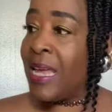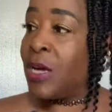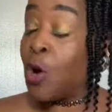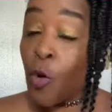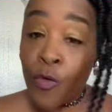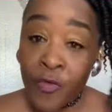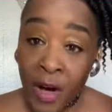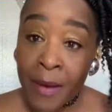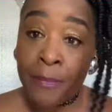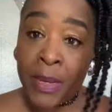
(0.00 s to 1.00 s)

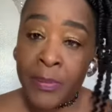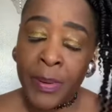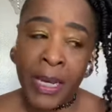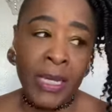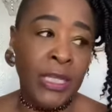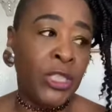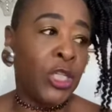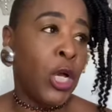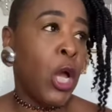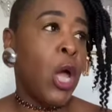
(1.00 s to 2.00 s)
GoFundMe
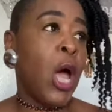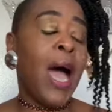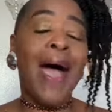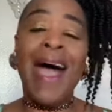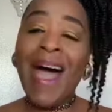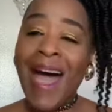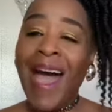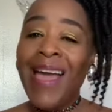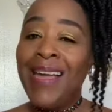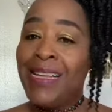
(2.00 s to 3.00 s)
page.
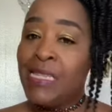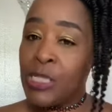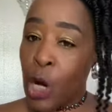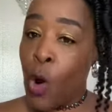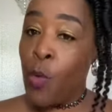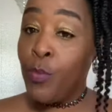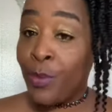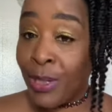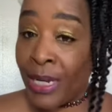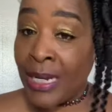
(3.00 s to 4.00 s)
I don't
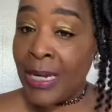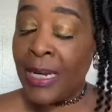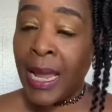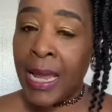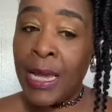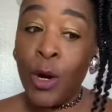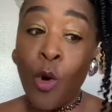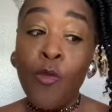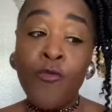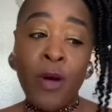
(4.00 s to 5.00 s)
need a
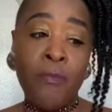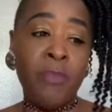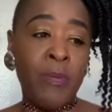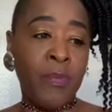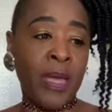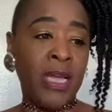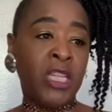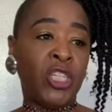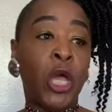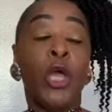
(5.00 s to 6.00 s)
GoFundMe
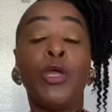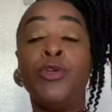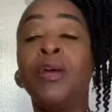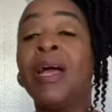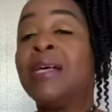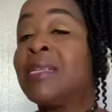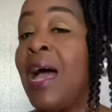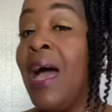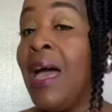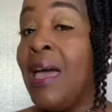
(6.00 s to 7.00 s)
page. You guys,
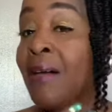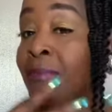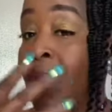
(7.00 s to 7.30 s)
I have